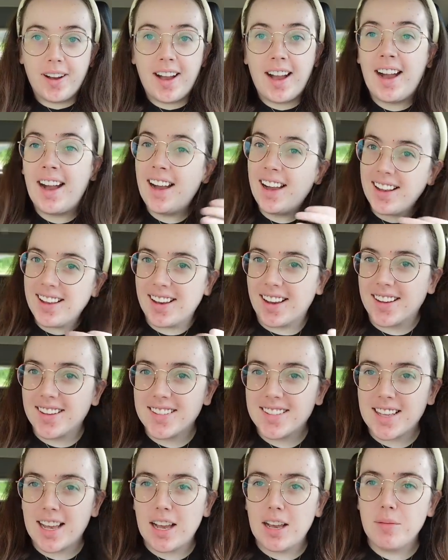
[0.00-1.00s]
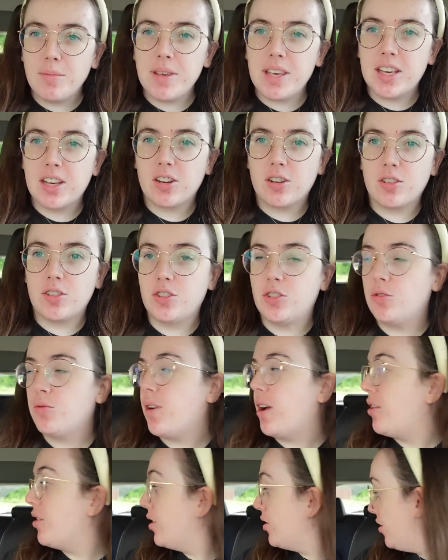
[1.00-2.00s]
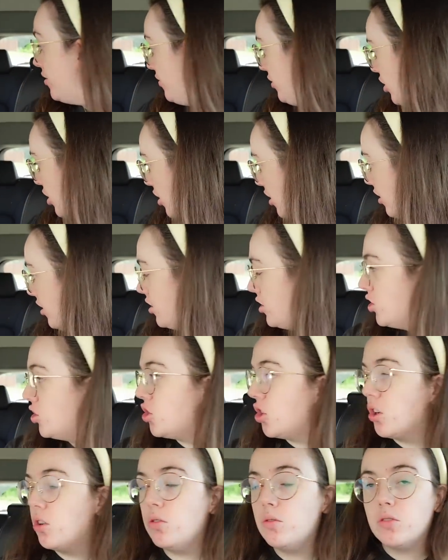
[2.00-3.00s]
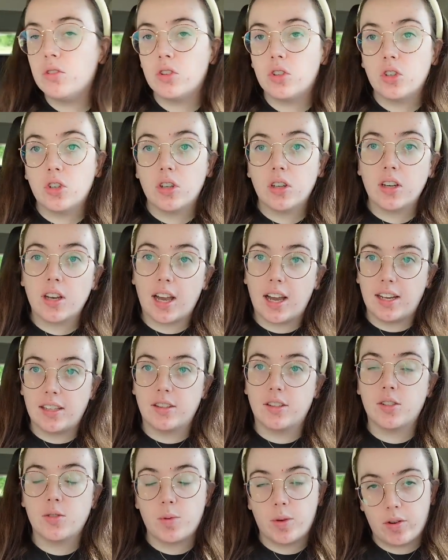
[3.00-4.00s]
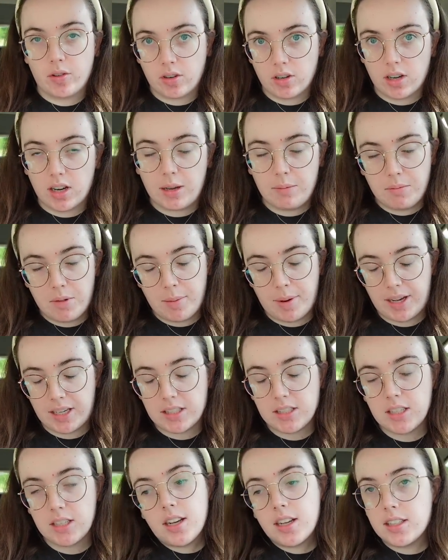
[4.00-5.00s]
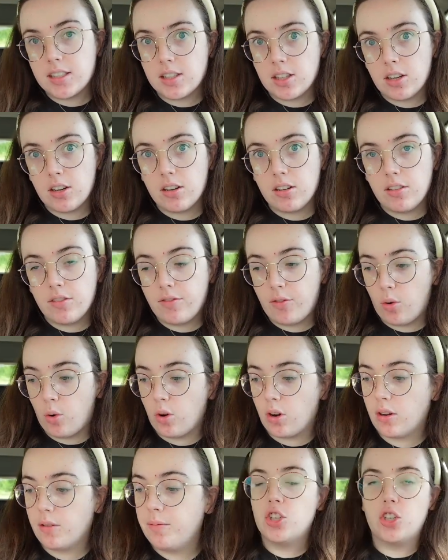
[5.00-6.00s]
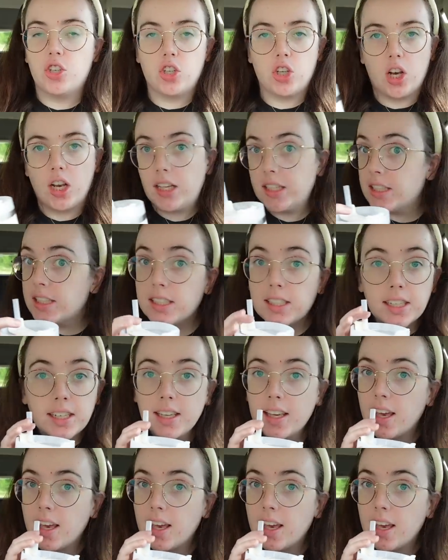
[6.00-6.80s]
hi guys, I'm here to round out the vlog. Don't look at the sweater in my backseat. It's there for just in